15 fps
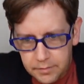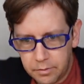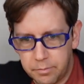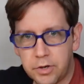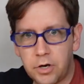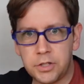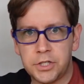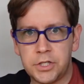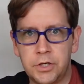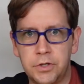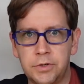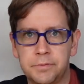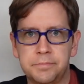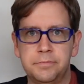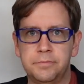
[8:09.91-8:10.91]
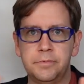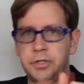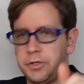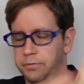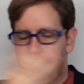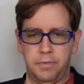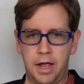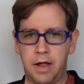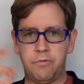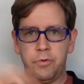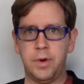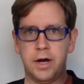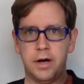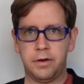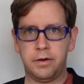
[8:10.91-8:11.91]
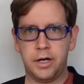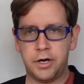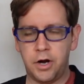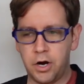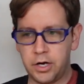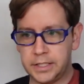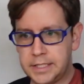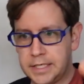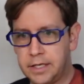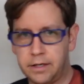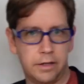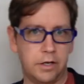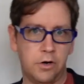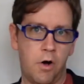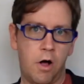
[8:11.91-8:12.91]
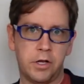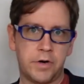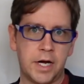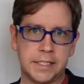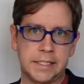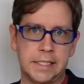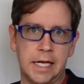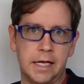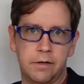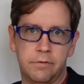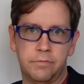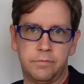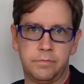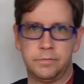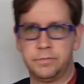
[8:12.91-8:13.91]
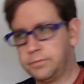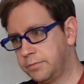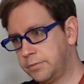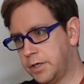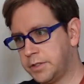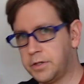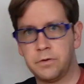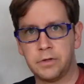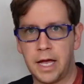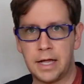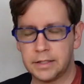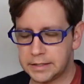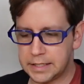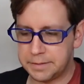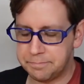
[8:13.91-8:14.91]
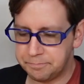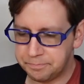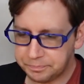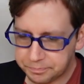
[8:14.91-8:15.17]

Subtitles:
but also, everywhere on Argosy and, all across the net, across the whole galaxy.